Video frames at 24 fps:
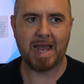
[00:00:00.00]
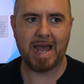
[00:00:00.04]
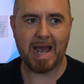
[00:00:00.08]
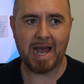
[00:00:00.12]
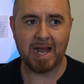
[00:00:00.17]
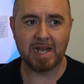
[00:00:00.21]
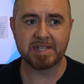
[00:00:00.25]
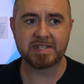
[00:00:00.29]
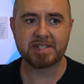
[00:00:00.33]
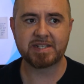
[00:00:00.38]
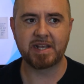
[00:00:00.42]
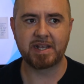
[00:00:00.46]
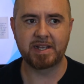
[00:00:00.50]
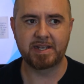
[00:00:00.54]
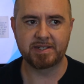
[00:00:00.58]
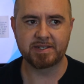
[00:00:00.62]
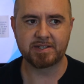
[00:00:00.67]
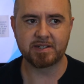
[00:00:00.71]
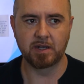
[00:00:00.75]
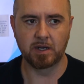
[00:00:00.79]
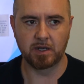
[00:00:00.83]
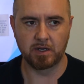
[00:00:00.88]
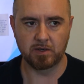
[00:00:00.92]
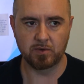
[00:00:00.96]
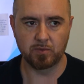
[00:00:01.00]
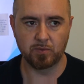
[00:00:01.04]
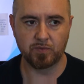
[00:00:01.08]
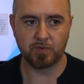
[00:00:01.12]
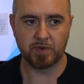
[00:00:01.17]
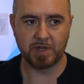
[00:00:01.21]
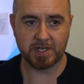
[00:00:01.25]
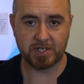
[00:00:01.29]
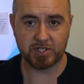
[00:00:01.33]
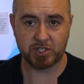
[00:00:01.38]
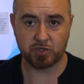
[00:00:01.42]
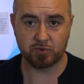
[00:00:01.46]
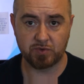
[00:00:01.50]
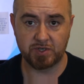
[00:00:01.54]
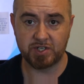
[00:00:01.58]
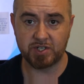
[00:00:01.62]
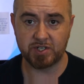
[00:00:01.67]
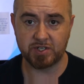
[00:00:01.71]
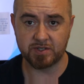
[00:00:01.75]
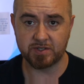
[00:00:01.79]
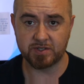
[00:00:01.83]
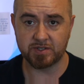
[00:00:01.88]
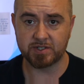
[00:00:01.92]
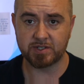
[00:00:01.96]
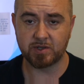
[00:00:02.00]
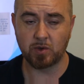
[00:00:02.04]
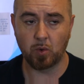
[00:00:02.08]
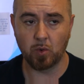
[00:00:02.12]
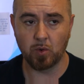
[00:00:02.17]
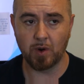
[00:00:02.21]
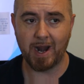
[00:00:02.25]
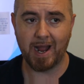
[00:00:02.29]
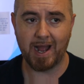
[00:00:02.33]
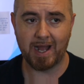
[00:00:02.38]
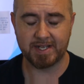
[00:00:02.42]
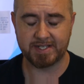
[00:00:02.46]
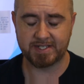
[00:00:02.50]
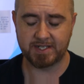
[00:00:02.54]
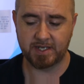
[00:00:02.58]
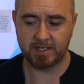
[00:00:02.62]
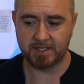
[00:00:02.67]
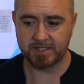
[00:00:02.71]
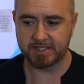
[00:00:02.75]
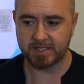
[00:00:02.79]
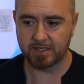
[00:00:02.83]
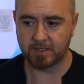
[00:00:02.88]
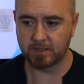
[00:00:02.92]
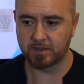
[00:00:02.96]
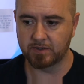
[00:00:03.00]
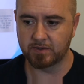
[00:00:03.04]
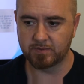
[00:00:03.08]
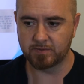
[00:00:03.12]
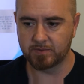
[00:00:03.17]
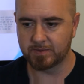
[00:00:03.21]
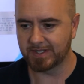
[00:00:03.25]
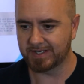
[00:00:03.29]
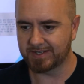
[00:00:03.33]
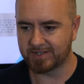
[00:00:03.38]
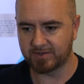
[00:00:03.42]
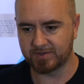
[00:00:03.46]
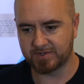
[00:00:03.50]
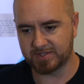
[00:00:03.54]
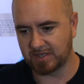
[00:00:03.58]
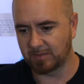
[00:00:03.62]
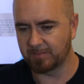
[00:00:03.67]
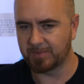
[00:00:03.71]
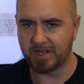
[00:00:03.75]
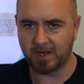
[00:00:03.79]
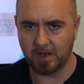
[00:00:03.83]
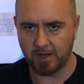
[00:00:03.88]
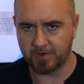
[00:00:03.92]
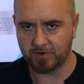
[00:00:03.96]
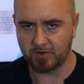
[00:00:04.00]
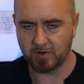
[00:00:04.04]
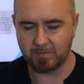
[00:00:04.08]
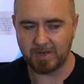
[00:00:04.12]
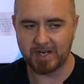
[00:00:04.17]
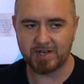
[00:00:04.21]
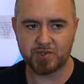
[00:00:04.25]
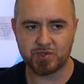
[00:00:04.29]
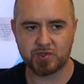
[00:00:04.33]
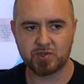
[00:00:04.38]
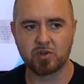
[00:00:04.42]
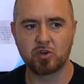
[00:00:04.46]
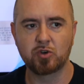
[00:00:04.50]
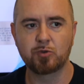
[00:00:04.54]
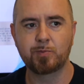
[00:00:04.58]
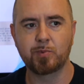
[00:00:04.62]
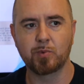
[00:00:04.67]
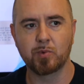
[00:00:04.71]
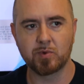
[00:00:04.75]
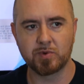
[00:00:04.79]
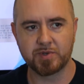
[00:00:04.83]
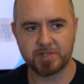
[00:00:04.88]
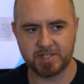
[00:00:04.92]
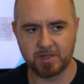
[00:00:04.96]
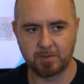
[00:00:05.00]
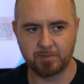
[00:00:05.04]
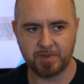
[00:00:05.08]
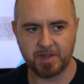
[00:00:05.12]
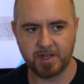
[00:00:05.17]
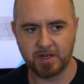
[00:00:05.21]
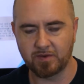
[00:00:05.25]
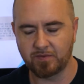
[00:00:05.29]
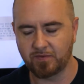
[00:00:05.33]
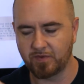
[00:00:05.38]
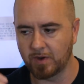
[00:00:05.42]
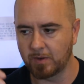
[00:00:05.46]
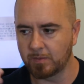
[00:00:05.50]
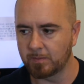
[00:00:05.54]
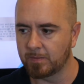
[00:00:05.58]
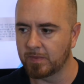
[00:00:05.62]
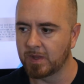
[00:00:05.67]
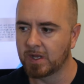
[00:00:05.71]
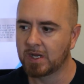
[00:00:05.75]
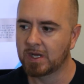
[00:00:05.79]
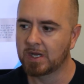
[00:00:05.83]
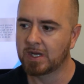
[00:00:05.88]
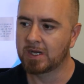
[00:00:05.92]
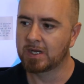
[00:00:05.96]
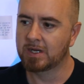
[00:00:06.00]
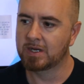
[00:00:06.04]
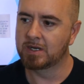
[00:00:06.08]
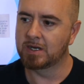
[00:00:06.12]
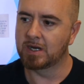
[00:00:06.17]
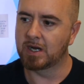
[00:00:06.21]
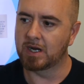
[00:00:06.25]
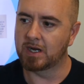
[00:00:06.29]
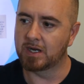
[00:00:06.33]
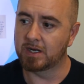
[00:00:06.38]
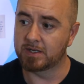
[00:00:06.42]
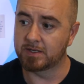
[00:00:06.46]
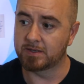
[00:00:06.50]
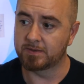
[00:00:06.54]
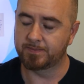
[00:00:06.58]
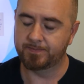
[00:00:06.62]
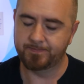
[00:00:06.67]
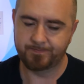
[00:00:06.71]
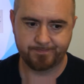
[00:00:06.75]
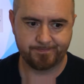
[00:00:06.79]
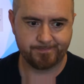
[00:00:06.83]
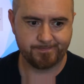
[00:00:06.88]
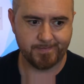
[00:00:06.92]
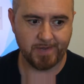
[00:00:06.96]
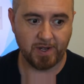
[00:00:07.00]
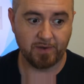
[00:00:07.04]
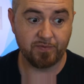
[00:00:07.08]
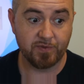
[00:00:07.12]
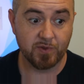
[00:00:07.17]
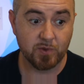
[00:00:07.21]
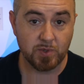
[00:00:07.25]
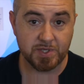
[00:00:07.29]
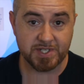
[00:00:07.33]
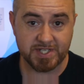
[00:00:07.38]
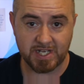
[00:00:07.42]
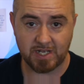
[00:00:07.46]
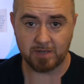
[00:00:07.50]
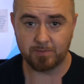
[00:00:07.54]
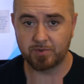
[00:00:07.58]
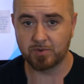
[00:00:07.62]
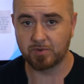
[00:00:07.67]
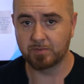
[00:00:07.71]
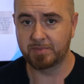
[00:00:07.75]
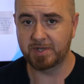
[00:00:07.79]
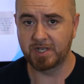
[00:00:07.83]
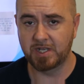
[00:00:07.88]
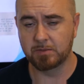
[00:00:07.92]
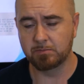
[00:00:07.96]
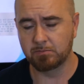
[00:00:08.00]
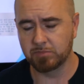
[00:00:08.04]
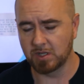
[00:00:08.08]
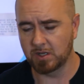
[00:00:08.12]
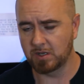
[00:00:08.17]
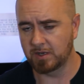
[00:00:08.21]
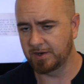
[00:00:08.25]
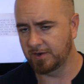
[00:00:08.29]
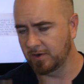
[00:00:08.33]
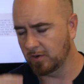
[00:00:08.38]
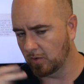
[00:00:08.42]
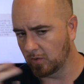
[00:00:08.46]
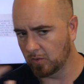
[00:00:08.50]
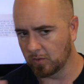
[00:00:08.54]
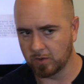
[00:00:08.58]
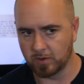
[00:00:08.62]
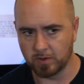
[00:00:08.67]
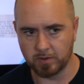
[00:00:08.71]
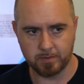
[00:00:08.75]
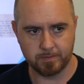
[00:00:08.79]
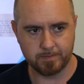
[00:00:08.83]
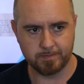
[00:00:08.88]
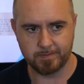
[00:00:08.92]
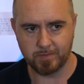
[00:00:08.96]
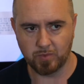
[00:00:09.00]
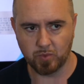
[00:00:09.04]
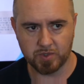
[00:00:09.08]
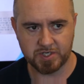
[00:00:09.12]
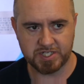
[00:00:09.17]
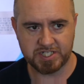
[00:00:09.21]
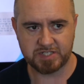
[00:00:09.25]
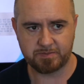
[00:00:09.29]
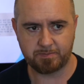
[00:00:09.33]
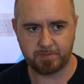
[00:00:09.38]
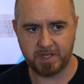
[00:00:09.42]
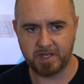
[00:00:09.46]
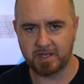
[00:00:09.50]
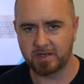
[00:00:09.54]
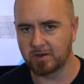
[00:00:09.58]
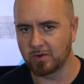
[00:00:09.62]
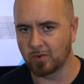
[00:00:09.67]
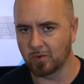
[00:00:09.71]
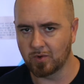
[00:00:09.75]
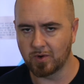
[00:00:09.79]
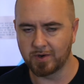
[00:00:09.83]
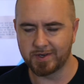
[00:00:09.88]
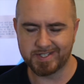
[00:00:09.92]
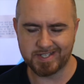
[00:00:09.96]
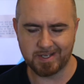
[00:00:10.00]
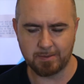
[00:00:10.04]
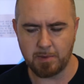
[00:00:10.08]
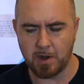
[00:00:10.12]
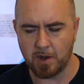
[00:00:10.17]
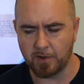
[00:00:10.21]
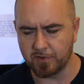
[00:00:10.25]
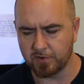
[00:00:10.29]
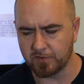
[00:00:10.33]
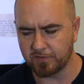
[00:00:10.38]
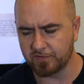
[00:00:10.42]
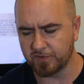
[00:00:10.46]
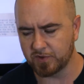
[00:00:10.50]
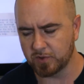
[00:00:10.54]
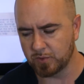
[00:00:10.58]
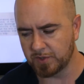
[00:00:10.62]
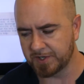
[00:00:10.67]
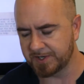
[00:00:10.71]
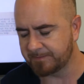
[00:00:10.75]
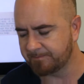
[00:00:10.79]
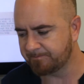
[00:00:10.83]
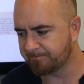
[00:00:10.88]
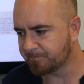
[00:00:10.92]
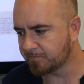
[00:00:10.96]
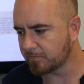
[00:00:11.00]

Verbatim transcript: assays of excretions or assays of like something under a microscope or something from uh, a fluid sample, be it blood or, or spit or some other fluid,